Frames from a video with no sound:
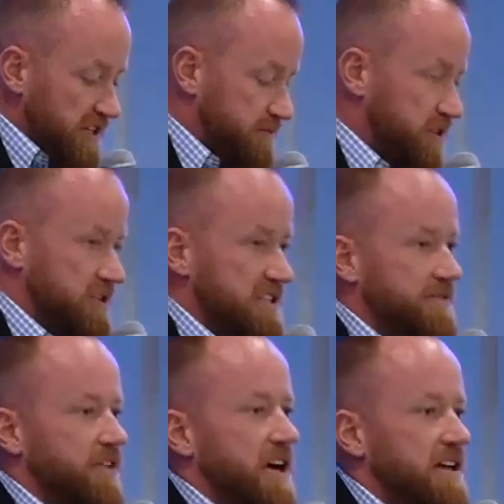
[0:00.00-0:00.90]
of this
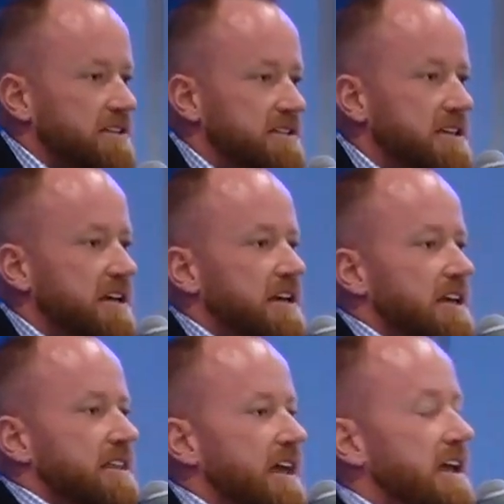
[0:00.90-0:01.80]
person's friends,
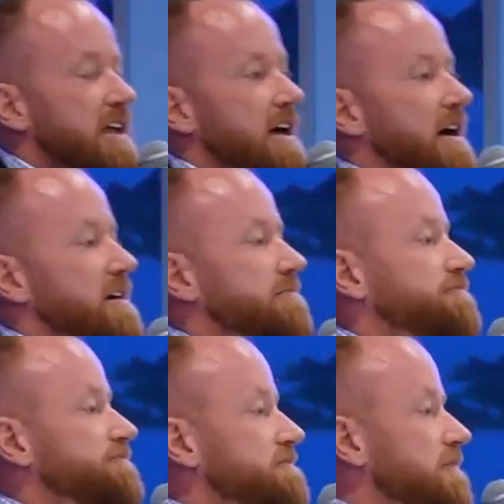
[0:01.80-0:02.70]
they
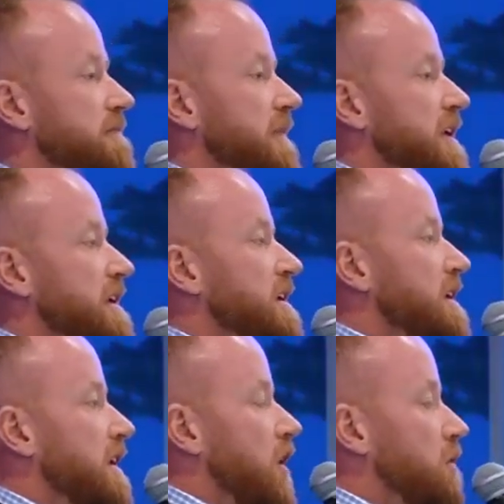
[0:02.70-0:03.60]

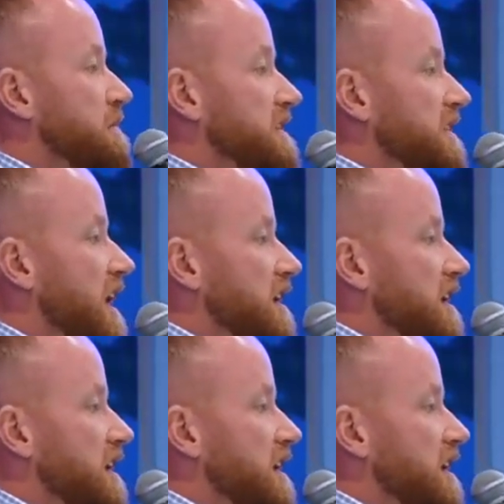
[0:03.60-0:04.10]
opened a